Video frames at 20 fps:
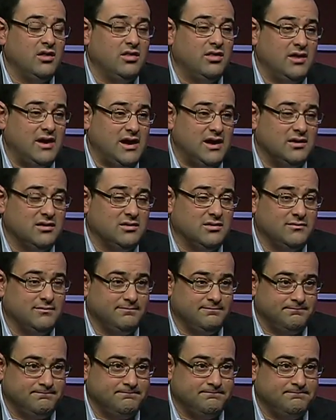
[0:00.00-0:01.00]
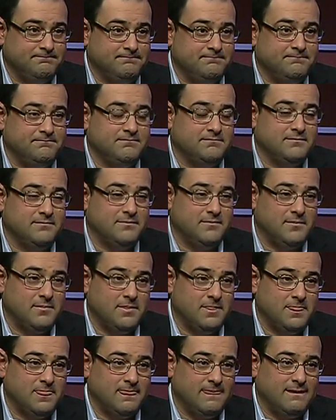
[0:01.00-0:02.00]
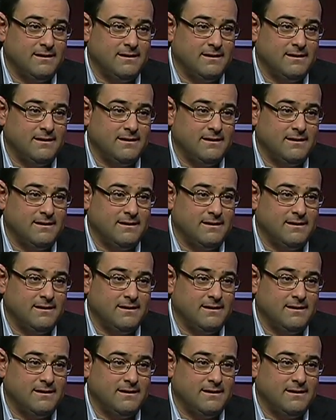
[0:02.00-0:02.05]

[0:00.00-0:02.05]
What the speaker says: So you don't tell the patient to lose weight.